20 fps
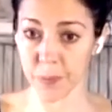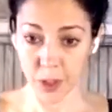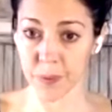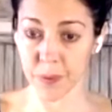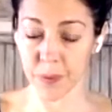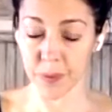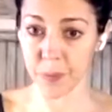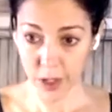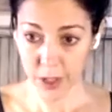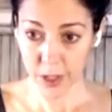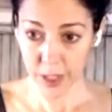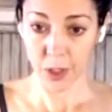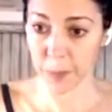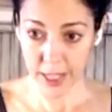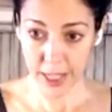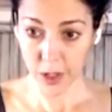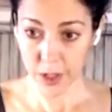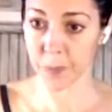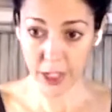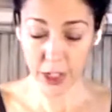Good.
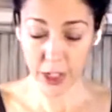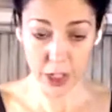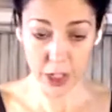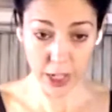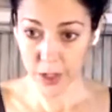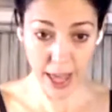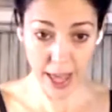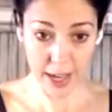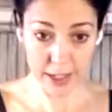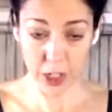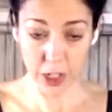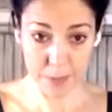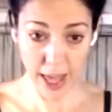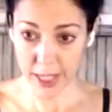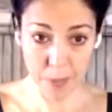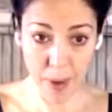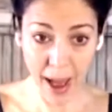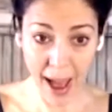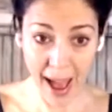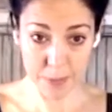Kick your legs
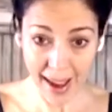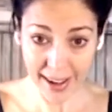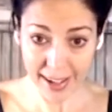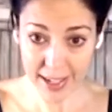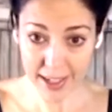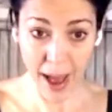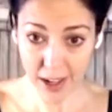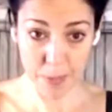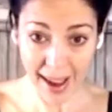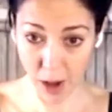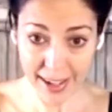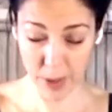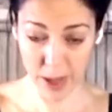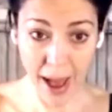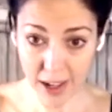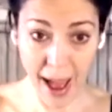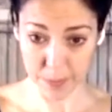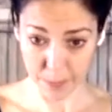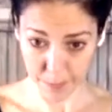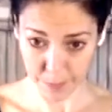back and up
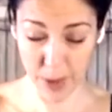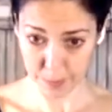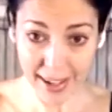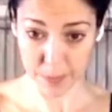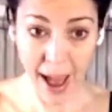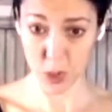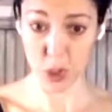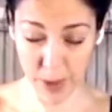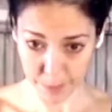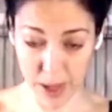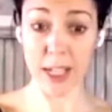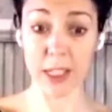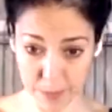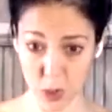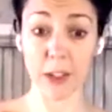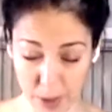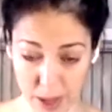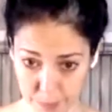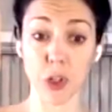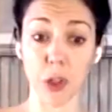and try to
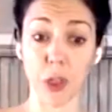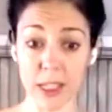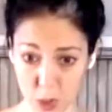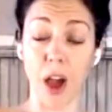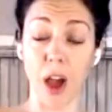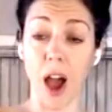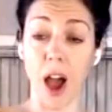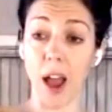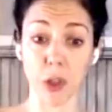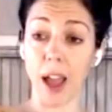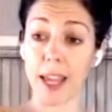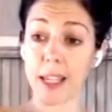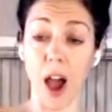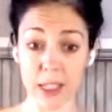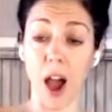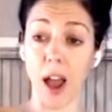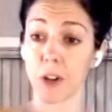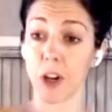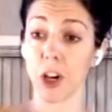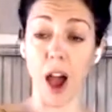lift your
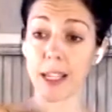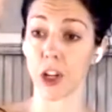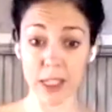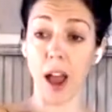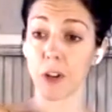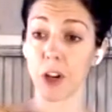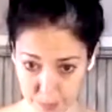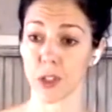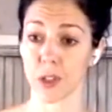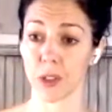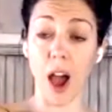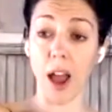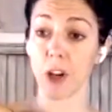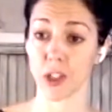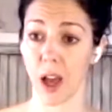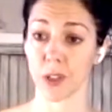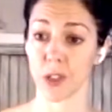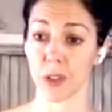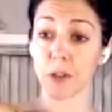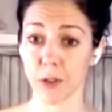thighs first.
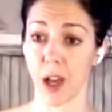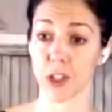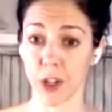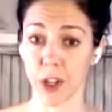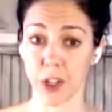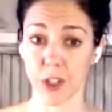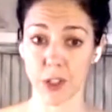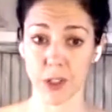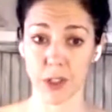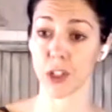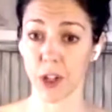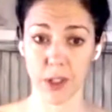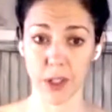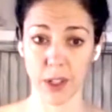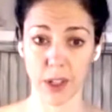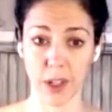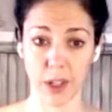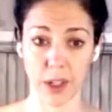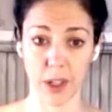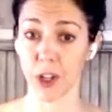Thighs first.
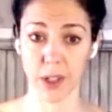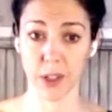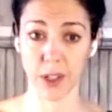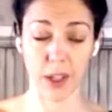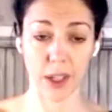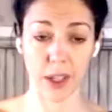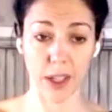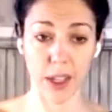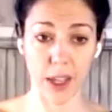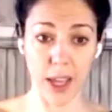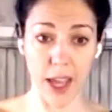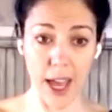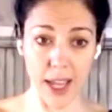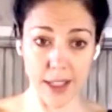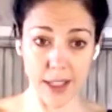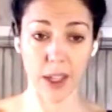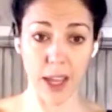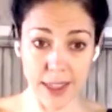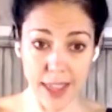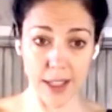
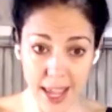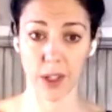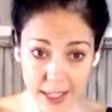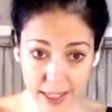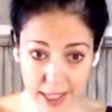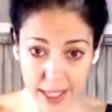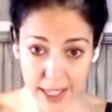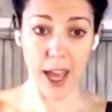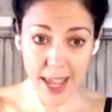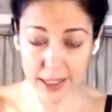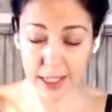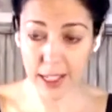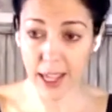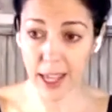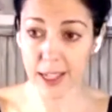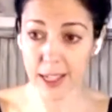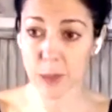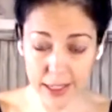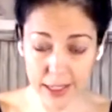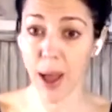Yes, then kick the
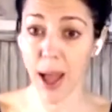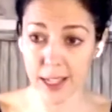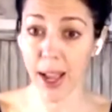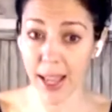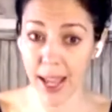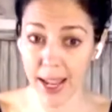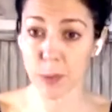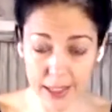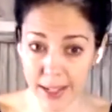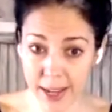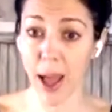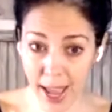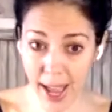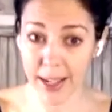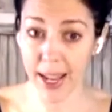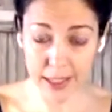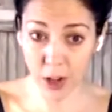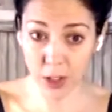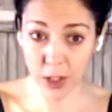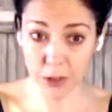legs back and
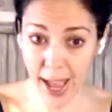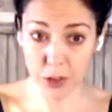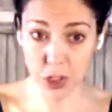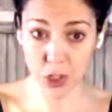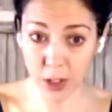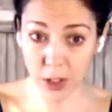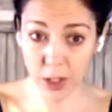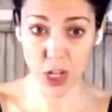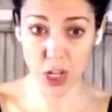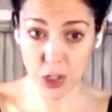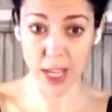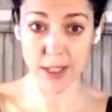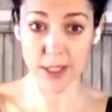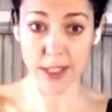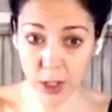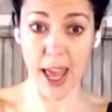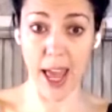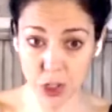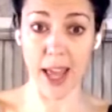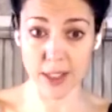now lift your
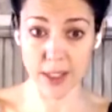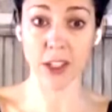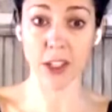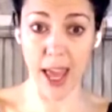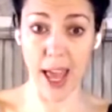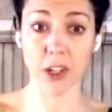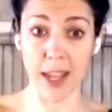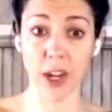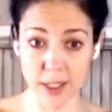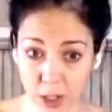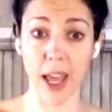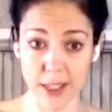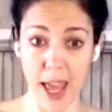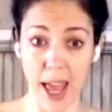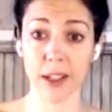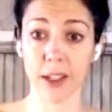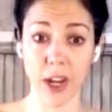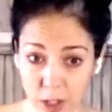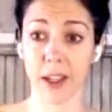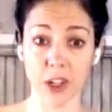chest and your
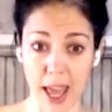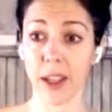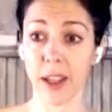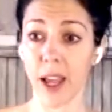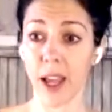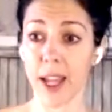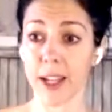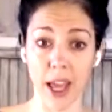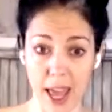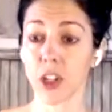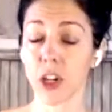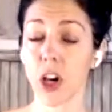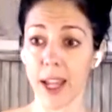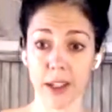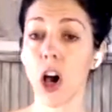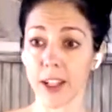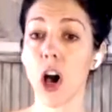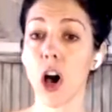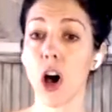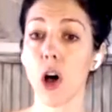head and
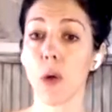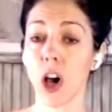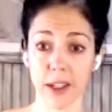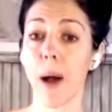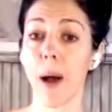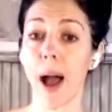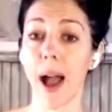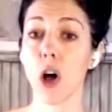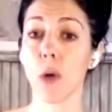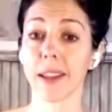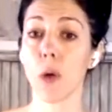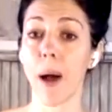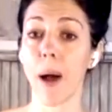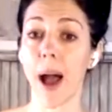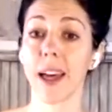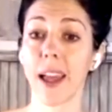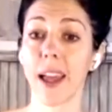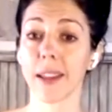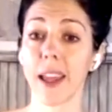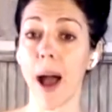curl back.
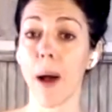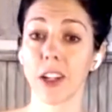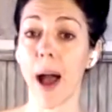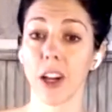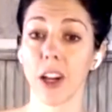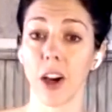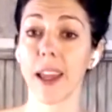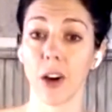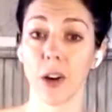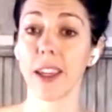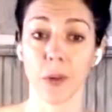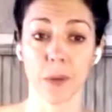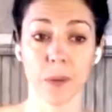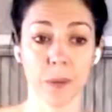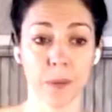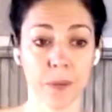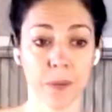There you go.